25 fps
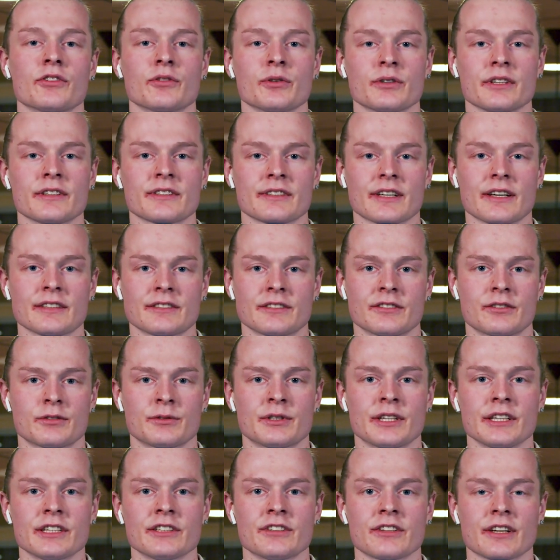to discuss the
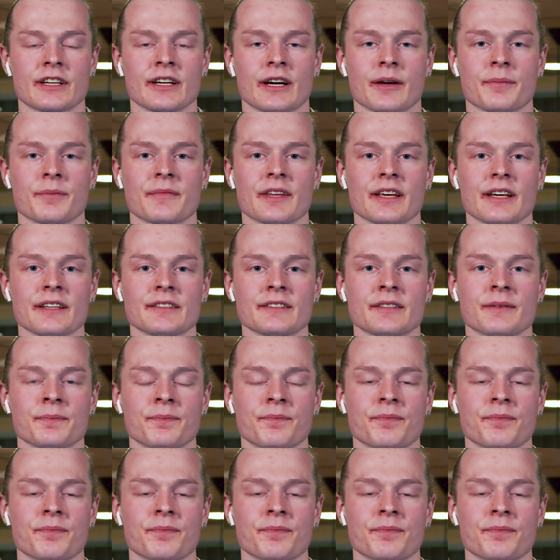strategic update.